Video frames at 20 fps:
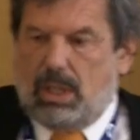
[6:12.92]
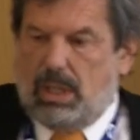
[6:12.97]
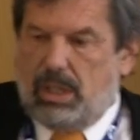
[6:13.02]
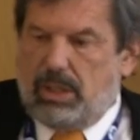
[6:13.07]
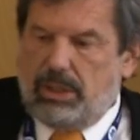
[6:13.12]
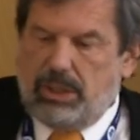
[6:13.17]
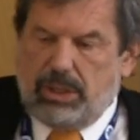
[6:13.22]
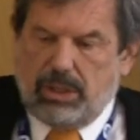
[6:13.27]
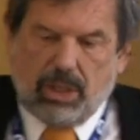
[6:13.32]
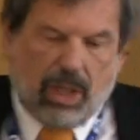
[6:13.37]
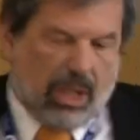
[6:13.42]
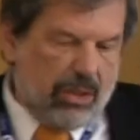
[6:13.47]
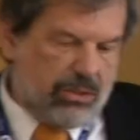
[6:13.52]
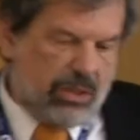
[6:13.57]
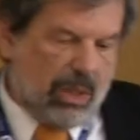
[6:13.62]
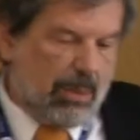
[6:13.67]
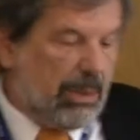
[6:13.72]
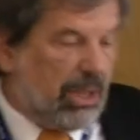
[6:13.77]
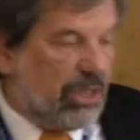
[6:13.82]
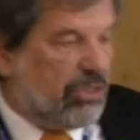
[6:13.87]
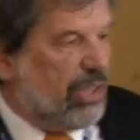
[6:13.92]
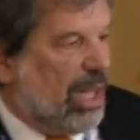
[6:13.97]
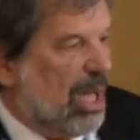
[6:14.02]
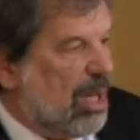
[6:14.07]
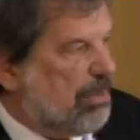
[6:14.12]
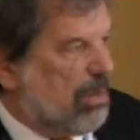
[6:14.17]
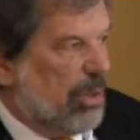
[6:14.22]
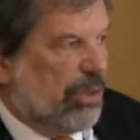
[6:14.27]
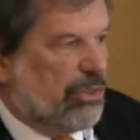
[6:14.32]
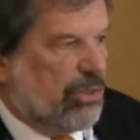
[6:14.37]
Here are some
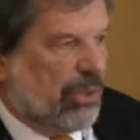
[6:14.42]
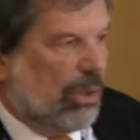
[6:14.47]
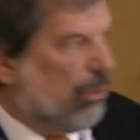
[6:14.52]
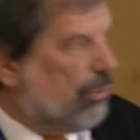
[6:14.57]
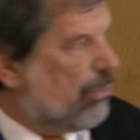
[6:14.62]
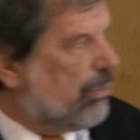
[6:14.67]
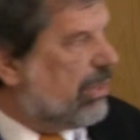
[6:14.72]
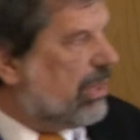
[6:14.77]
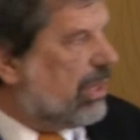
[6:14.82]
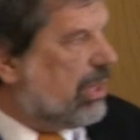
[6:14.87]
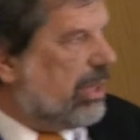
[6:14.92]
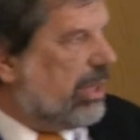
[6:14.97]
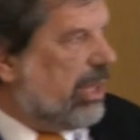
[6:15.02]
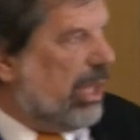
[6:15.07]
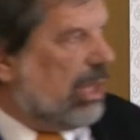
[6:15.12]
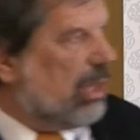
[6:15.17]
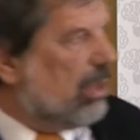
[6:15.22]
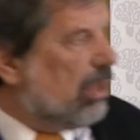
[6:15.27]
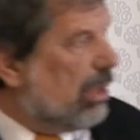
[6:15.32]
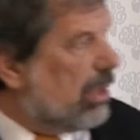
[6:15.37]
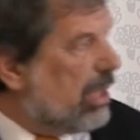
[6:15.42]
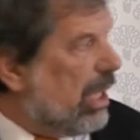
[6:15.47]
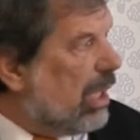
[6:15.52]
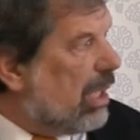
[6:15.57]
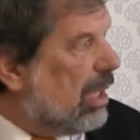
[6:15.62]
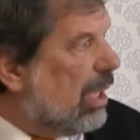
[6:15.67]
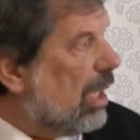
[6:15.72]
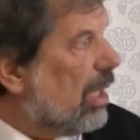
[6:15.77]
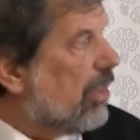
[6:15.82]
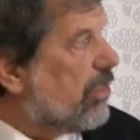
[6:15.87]
examples of
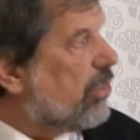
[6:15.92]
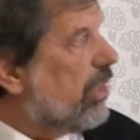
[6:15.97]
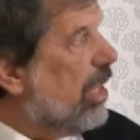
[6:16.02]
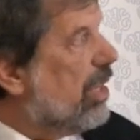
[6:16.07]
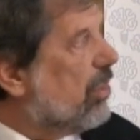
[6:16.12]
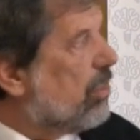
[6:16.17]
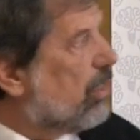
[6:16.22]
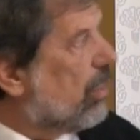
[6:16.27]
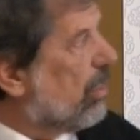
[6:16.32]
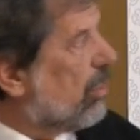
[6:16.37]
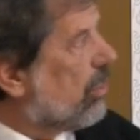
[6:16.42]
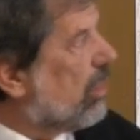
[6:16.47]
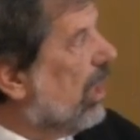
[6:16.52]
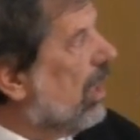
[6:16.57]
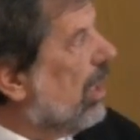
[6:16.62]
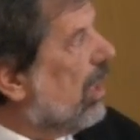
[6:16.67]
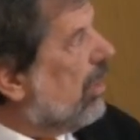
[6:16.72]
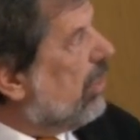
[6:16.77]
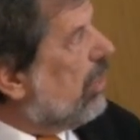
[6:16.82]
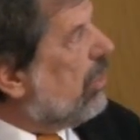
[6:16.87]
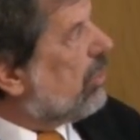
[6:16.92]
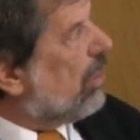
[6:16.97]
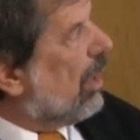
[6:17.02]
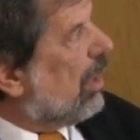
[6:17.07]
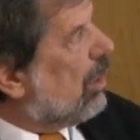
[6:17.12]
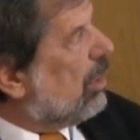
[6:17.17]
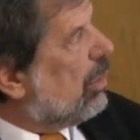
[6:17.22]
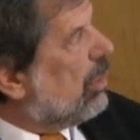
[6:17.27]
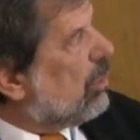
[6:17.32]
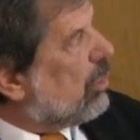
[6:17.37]
technical sensors. These
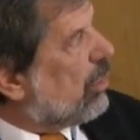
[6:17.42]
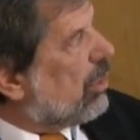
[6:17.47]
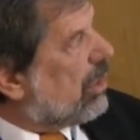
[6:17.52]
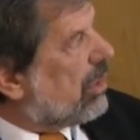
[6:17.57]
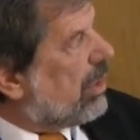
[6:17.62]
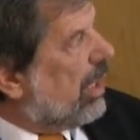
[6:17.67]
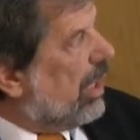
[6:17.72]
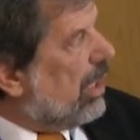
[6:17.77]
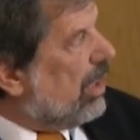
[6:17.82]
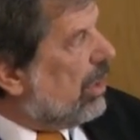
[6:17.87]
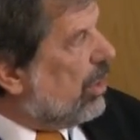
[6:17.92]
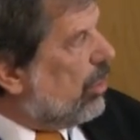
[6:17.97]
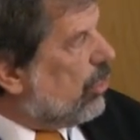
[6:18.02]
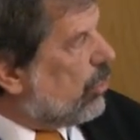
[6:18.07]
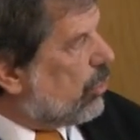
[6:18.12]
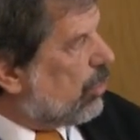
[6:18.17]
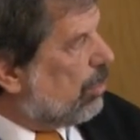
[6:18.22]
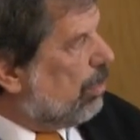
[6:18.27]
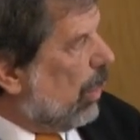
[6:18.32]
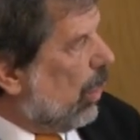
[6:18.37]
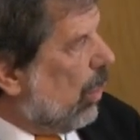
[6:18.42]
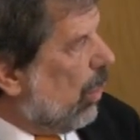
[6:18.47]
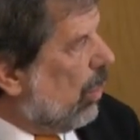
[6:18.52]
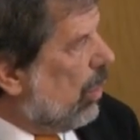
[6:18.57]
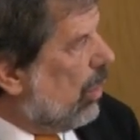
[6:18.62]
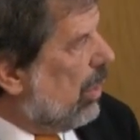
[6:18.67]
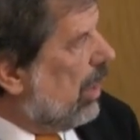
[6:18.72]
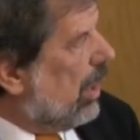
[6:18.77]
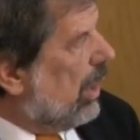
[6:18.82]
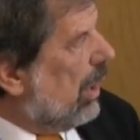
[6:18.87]
are tiny,
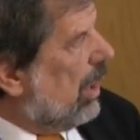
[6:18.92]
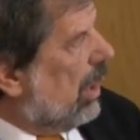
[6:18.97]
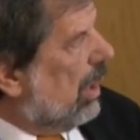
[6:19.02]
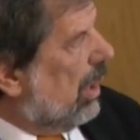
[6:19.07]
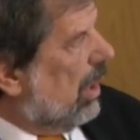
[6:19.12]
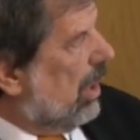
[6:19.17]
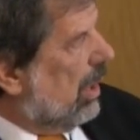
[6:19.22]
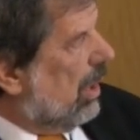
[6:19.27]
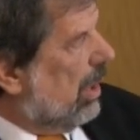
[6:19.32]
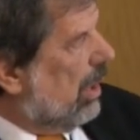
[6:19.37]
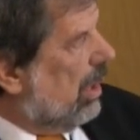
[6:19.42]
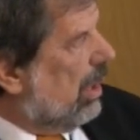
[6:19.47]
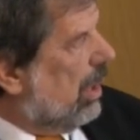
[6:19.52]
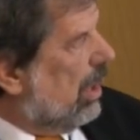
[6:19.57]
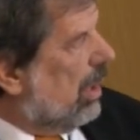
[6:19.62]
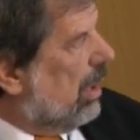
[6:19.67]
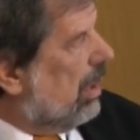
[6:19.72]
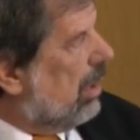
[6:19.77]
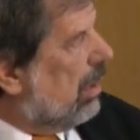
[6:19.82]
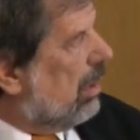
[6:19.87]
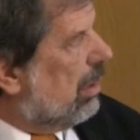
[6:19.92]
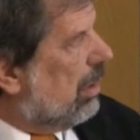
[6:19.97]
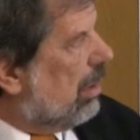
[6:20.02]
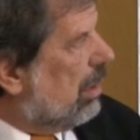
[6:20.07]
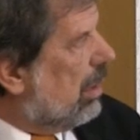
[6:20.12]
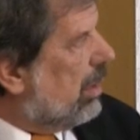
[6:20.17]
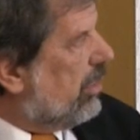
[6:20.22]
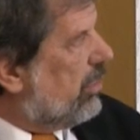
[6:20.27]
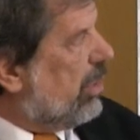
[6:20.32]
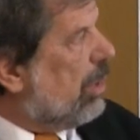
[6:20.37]
small
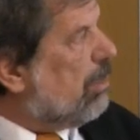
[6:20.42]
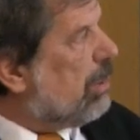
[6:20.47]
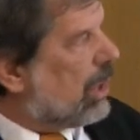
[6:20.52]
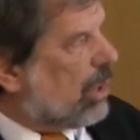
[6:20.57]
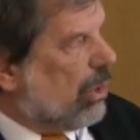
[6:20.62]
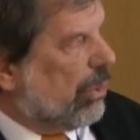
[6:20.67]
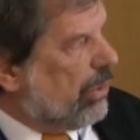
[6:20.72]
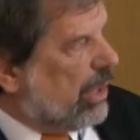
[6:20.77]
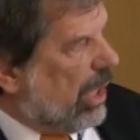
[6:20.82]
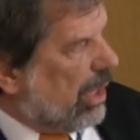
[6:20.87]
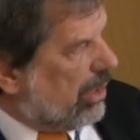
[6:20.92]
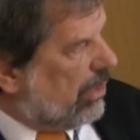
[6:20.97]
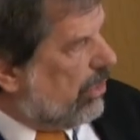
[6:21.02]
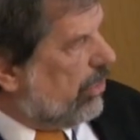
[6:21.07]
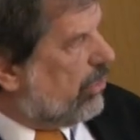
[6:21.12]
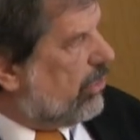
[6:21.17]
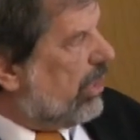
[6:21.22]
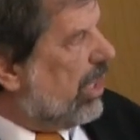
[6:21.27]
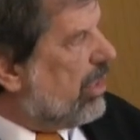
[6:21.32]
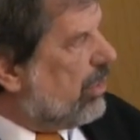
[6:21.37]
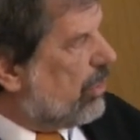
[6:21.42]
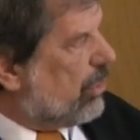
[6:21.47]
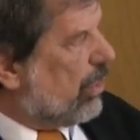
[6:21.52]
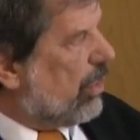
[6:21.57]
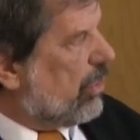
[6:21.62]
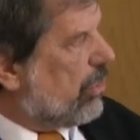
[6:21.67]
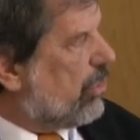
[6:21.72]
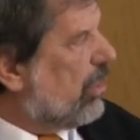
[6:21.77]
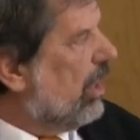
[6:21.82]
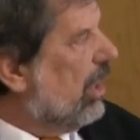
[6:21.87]
semiconductor
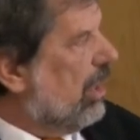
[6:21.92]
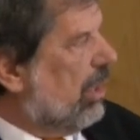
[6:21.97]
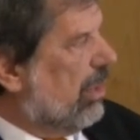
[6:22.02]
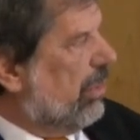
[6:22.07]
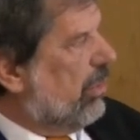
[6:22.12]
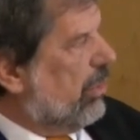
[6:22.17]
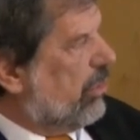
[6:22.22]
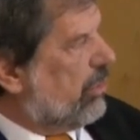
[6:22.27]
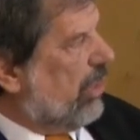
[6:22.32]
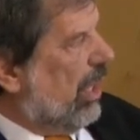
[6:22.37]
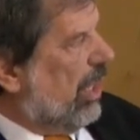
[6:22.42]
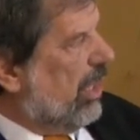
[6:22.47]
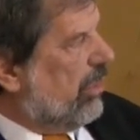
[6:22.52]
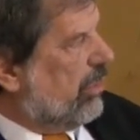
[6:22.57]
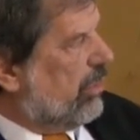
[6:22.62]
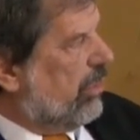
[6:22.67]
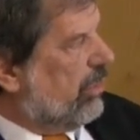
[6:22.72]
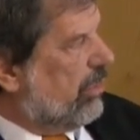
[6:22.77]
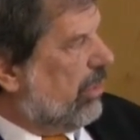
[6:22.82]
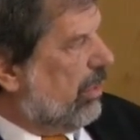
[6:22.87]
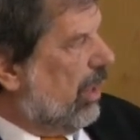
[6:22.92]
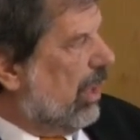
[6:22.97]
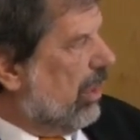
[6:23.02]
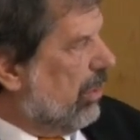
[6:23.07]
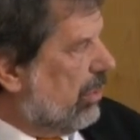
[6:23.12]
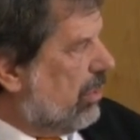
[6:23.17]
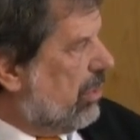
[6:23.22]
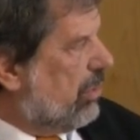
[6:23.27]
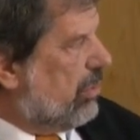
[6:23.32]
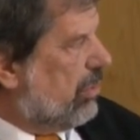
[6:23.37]
sensors. The size is
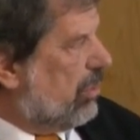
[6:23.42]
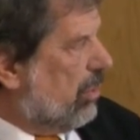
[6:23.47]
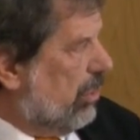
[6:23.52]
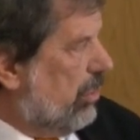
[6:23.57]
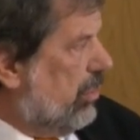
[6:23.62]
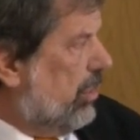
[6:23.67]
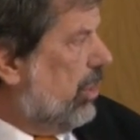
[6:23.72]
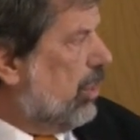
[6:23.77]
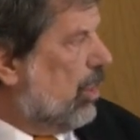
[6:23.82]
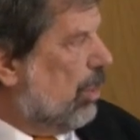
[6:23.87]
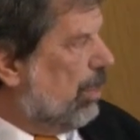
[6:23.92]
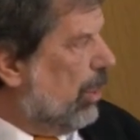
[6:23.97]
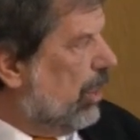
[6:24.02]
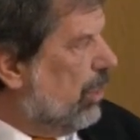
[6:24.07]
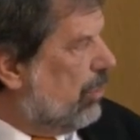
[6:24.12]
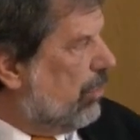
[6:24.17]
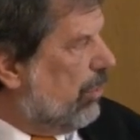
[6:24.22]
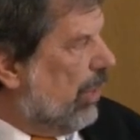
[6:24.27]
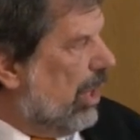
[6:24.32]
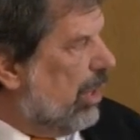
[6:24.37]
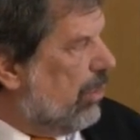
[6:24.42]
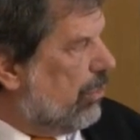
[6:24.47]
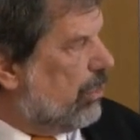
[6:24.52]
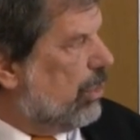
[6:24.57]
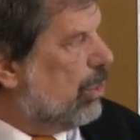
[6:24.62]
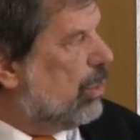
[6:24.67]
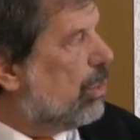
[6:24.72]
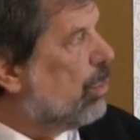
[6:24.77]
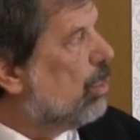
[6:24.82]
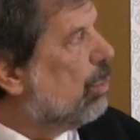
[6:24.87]
around 0.5
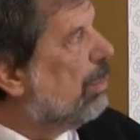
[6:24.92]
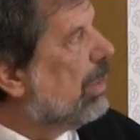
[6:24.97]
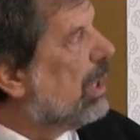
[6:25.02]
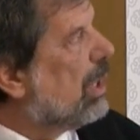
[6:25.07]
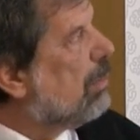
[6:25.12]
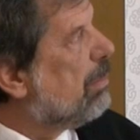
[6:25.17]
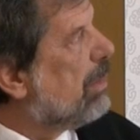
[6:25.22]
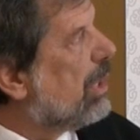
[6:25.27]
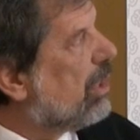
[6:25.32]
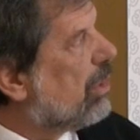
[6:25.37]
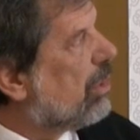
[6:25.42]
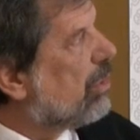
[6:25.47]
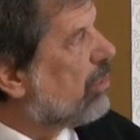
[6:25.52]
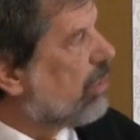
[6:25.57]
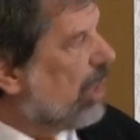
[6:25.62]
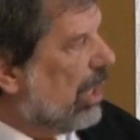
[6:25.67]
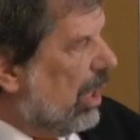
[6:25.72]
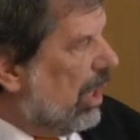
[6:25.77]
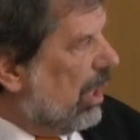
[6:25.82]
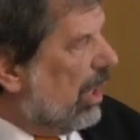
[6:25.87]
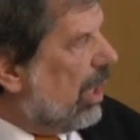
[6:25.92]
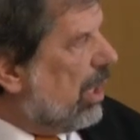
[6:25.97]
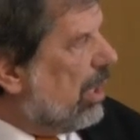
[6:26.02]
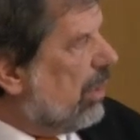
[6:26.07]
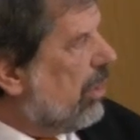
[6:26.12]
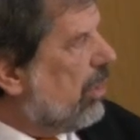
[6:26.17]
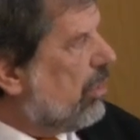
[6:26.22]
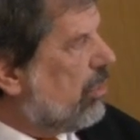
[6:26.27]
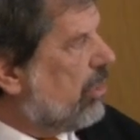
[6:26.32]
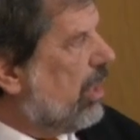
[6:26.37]
to 2 millimeters,
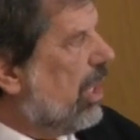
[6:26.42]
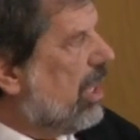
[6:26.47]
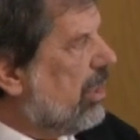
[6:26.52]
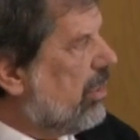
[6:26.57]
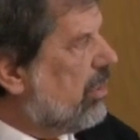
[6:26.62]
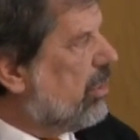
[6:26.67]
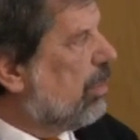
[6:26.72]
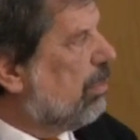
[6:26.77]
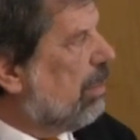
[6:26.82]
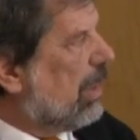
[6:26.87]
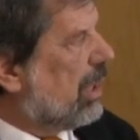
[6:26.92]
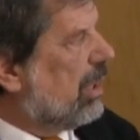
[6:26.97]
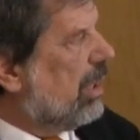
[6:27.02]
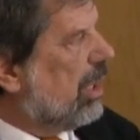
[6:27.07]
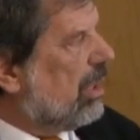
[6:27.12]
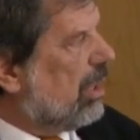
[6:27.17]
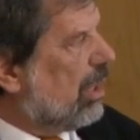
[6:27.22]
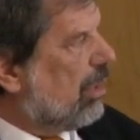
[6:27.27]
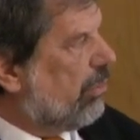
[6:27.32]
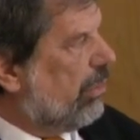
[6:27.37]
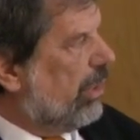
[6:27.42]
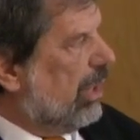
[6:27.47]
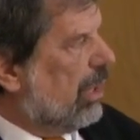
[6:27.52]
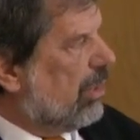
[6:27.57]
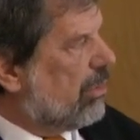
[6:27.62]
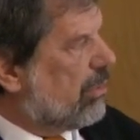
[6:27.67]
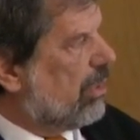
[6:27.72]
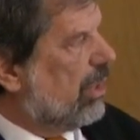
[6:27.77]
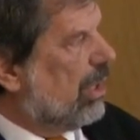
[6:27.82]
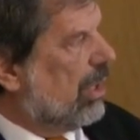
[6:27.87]
and they sense magnetic
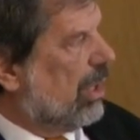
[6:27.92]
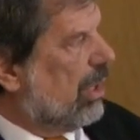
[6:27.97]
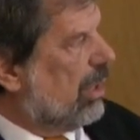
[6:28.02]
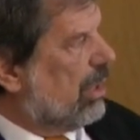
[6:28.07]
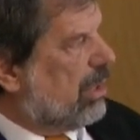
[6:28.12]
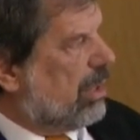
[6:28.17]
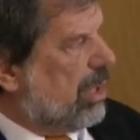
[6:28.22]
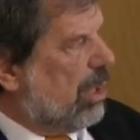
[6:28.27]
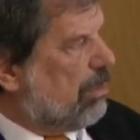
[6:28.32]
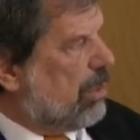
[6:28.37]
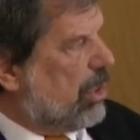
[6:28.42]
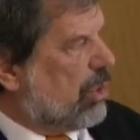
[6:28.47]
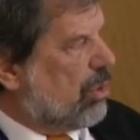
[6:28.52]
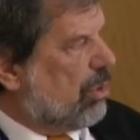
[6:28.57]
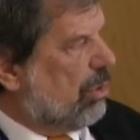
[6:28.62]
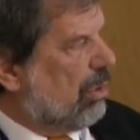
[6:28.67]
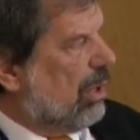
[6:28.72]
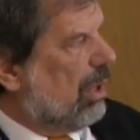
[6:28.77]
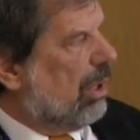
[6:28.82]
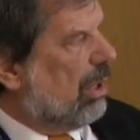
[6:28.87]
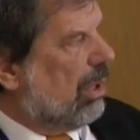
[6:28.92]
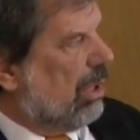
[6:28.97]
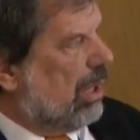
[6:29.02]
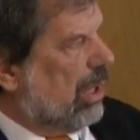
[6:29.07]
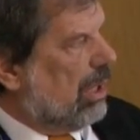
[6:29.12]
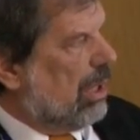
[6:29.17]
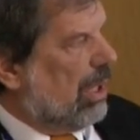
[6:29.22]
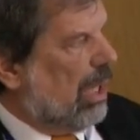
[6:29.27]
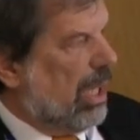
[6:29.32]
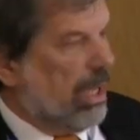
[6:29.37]
fields, temperature,
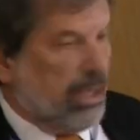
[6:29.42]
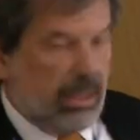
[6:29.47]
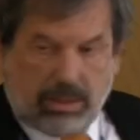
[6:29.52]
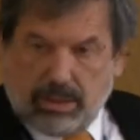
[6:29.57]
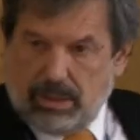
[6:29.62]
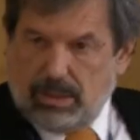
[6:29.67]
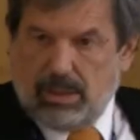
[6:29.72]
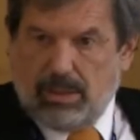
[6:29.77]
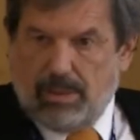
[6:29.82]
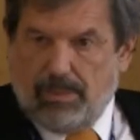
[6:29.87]
and light.